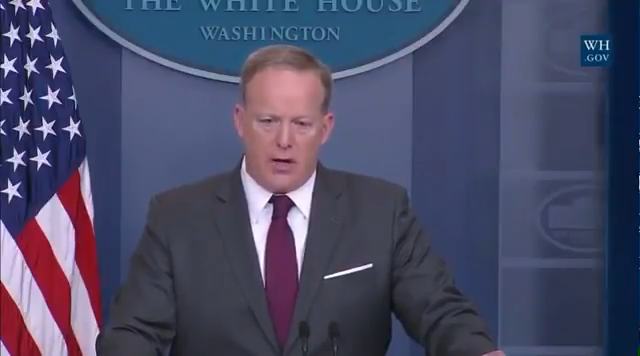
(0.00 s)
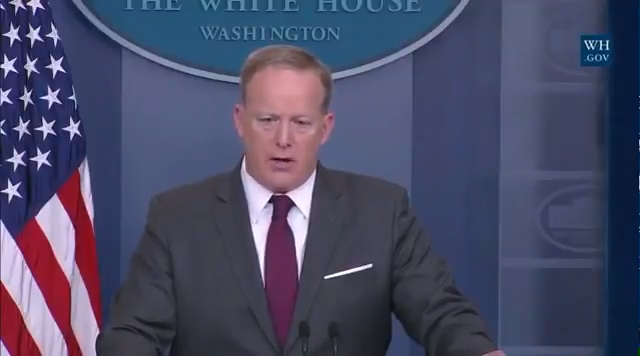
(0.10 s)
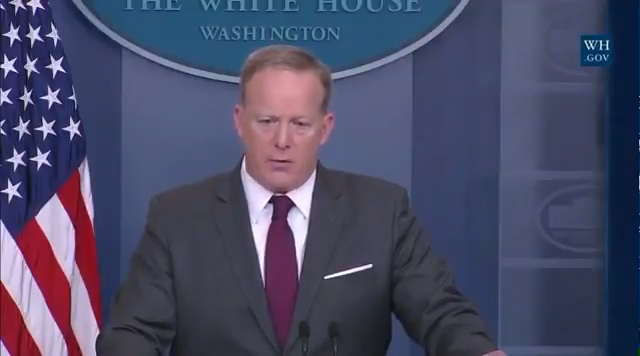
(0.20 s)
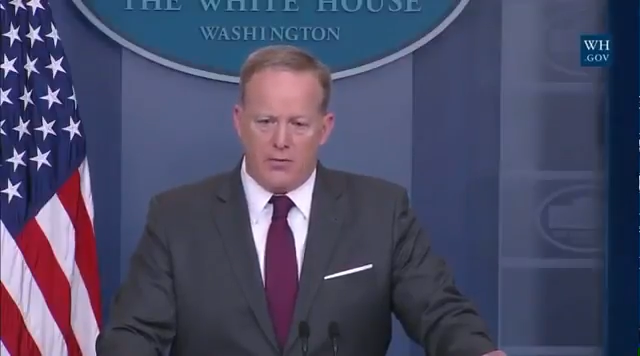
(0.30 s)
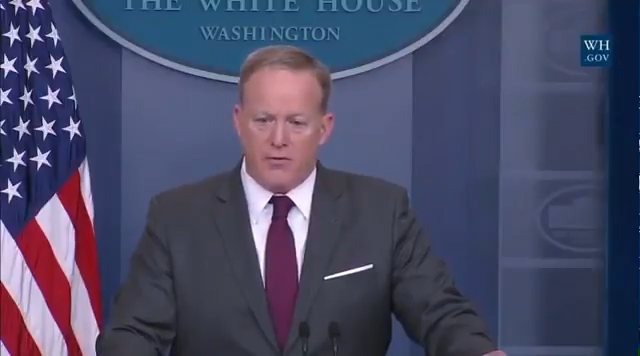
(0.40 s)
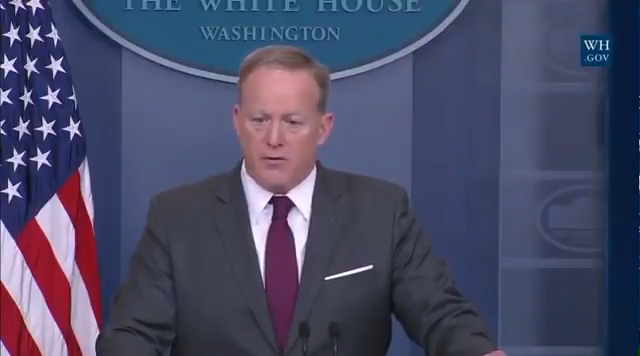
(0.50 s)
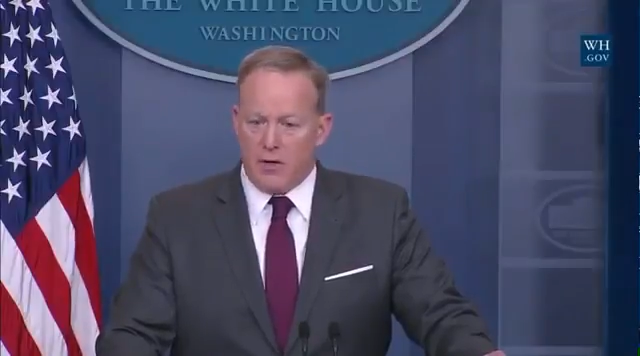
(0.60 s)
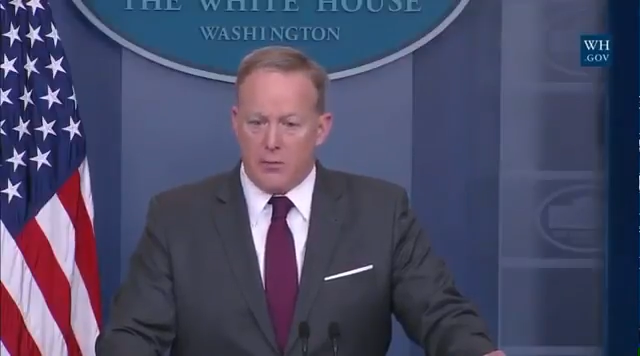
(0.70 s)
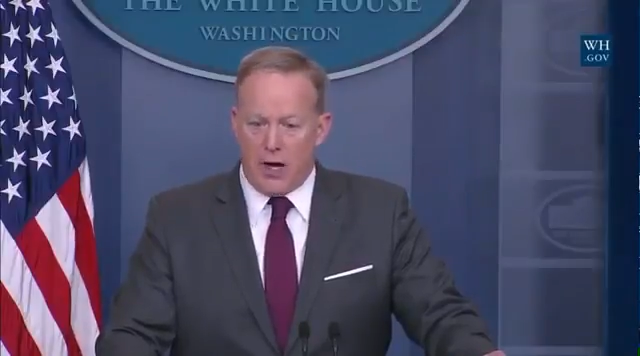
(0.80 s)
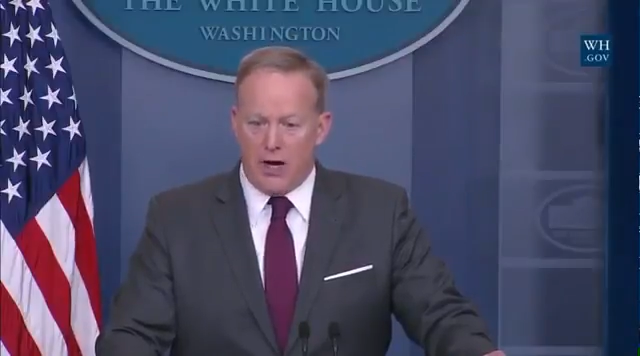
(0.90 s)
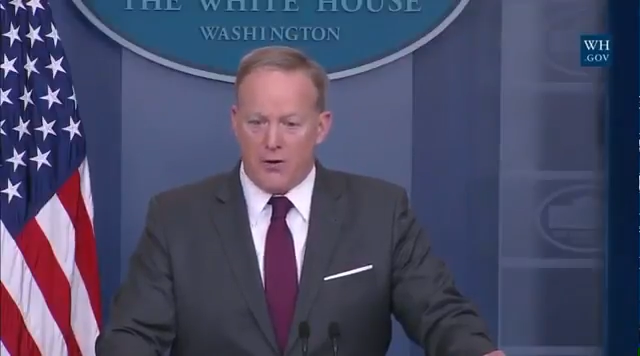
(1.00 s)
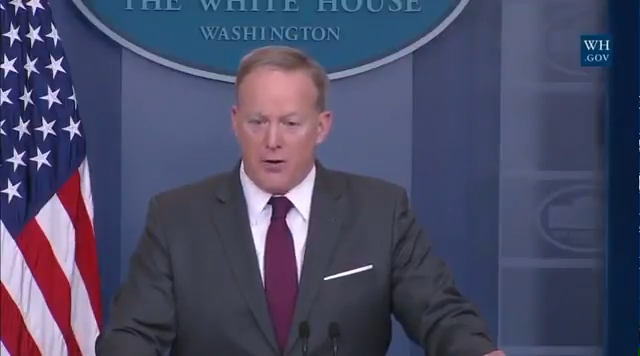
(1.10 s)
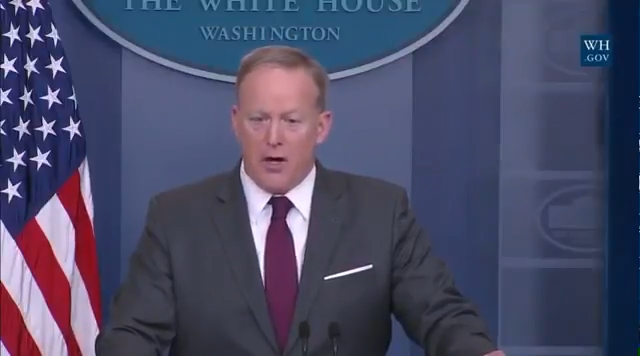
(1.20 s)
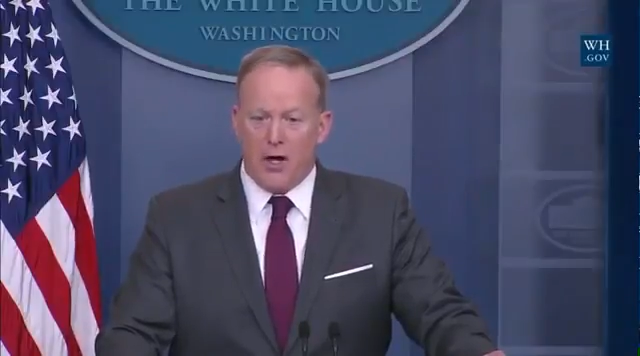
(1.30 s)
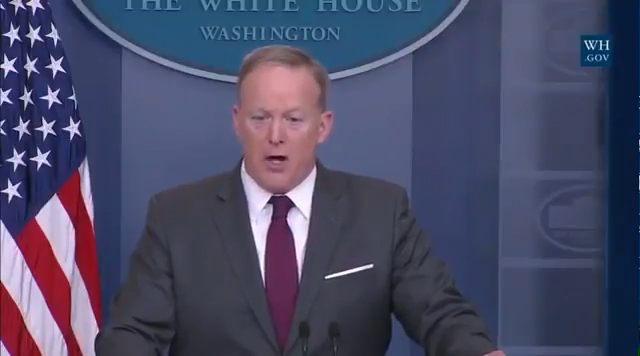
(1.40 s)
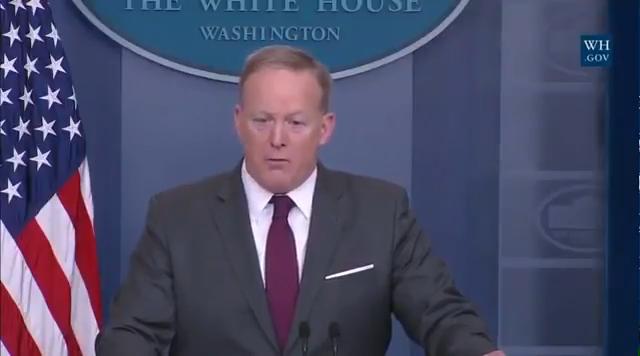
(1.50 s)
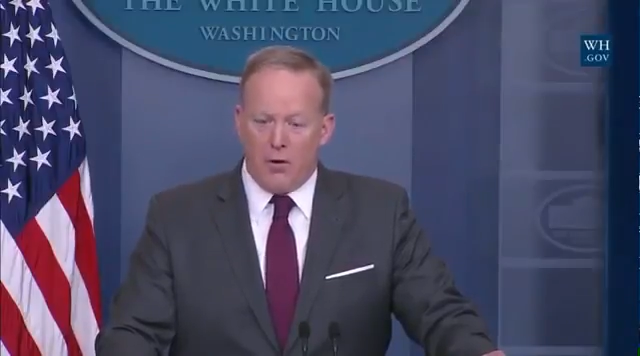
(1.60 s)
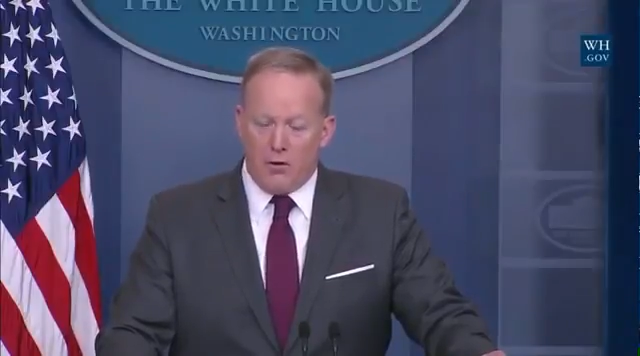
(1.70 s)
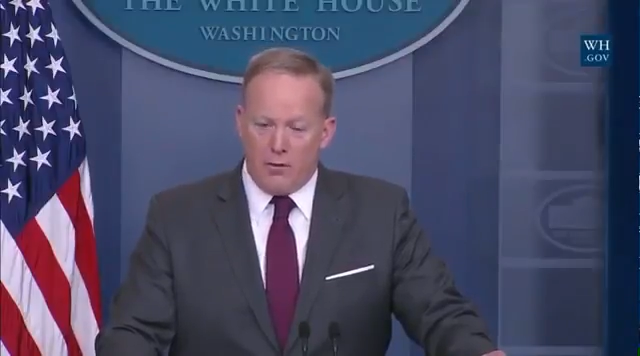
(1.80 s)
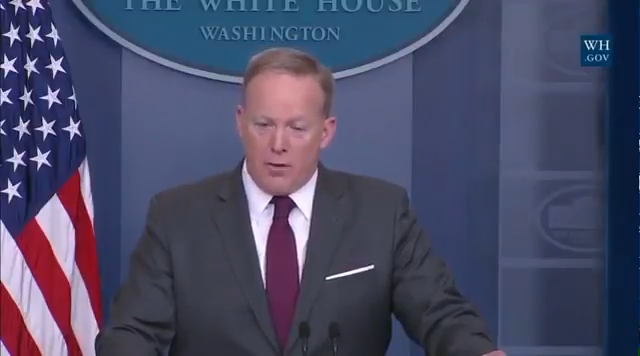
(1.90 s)
I think we feel very proud of
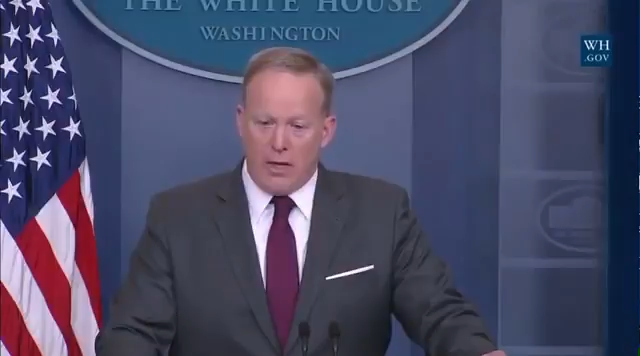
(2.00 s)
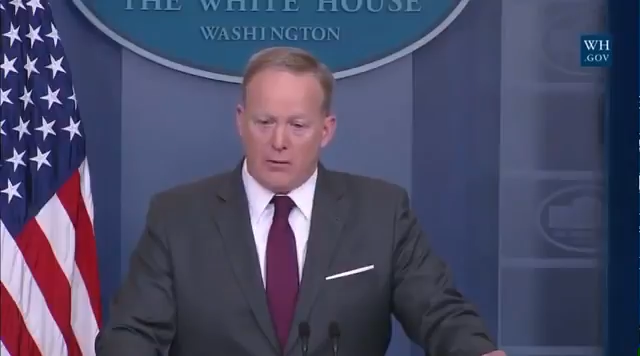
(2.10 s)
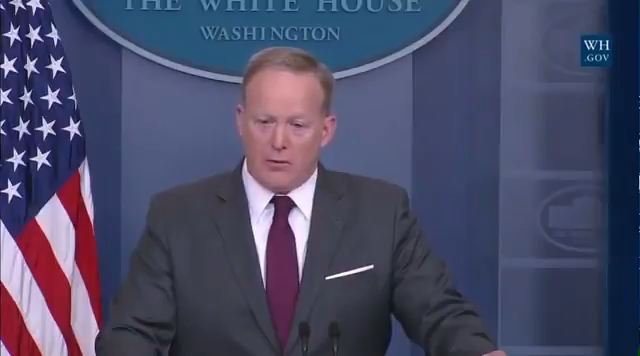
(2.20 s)
what we've been able